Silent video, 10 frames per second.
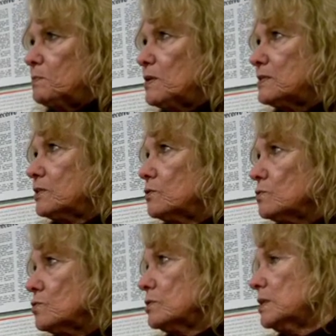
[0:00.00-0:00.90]

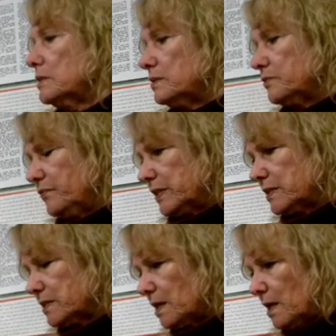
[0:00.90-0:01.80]
prosecution and the
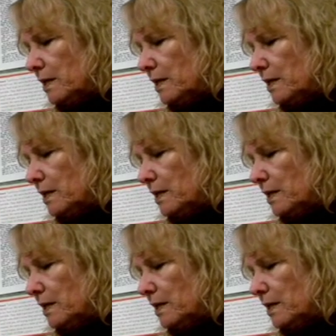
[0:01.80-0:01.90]
defense.